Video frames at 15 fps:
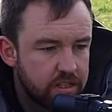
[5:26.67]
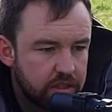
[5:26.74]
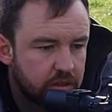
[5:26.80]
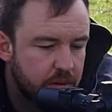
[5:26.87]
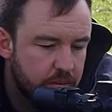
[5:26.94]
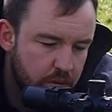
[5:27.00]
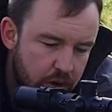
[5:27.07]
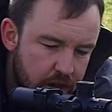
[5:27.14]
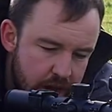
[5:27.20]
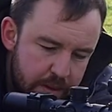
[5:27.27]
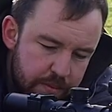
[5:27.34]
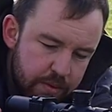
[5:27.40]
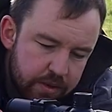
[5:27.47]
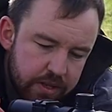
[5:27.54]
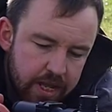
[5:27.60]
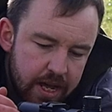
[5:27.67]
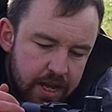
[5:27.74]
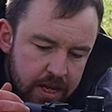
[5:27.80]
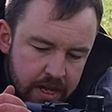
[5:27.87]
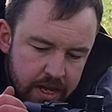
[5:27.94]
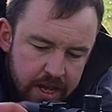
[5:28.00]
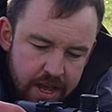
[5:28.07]
so I'm quite happy with that
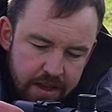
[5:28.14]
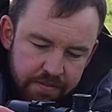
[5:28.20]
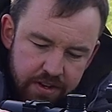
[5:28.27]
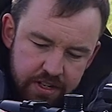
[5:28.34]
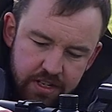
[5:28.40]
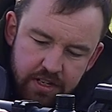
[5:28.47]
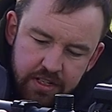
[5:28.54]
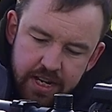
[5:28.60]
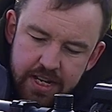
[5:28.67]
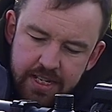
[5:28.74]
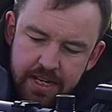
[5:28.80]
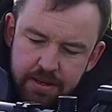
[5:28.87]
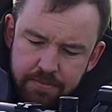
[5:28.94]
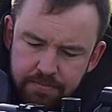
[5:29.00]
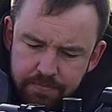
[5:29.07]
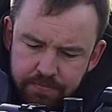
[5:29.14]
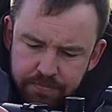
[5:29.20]
if it does hit it.